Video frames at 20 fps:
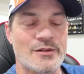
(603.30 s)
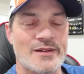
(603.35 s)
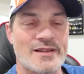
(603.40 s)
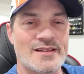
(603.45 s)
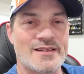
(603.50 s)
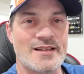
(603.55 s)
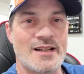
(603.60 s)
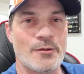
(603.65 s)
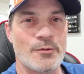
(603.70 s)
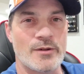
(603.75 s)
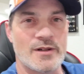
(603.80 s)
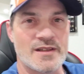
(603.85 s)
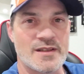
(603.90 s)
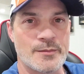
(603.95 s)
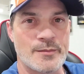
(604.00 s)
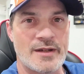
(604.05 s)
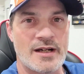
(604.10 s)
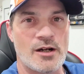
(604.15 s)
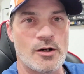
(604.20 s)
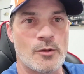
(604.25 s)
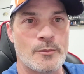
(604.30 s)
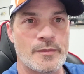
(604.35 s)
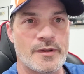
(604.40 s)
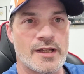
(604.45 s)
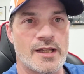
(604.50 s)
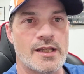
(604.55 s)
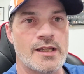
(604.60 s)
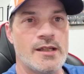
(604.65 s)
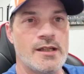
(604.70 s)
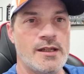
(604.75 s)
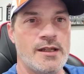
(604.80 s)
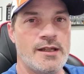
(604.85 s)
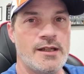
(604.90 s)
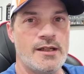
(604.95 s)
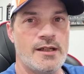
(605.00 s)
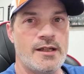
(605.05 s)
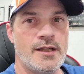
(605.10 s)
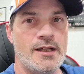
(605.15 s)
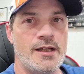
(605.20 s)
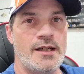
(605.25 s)
know, that's not what it's about. But
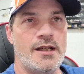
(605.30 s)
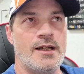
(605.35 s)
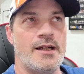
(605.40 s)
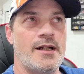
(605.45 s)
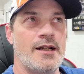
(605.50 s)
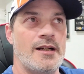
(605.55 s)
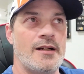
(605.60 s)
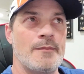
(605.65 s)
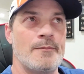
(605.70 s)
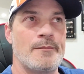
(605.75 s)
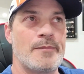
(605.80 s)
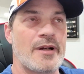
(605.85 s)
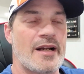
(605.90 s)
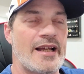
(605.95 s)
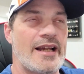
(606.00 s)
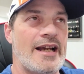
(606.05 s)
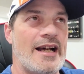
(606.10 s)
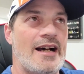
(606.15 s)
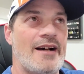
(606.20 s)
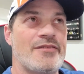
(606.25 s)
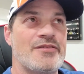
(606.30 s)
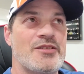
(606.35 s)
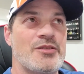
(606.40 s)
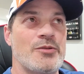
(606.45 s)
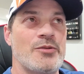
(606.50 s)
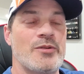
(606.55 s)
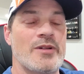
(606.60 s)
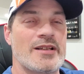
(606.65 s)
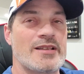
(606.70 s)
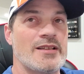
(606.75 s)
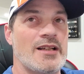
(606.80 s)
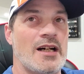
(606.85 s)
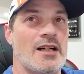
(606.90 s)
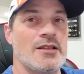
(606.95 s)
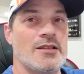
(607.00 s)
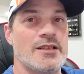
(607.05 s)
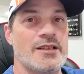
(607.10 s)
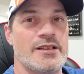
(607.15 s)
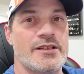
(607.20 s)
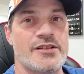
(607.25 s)
but I have to
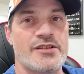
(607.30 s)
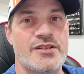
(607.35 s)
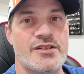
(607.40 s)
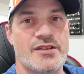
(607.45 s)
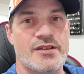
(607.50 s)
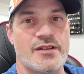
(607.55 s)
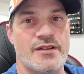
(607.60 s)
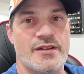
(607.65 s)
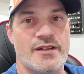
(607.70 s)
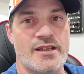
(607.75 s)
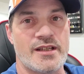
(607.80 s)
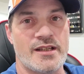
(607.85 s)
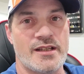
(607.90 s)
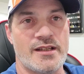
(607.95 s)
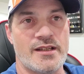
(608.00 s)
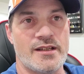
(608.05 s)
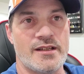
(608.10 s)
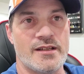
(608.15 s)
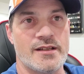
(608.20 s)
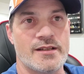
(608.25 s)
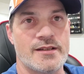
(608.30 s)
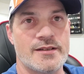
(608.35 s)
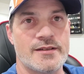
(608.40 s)
acknowledge the